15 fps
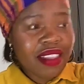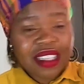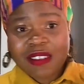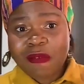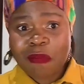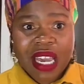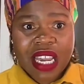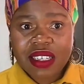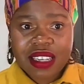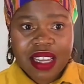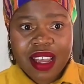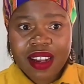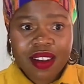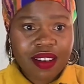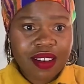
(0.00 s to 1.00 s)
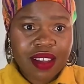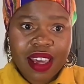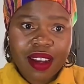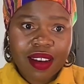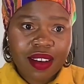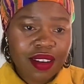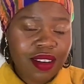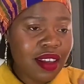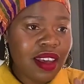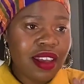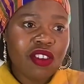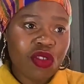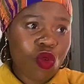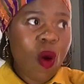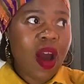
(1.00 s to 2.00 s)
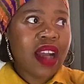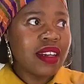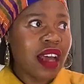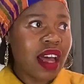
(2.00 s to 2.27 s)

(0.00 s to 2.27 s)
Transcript: that's made in Rwanda,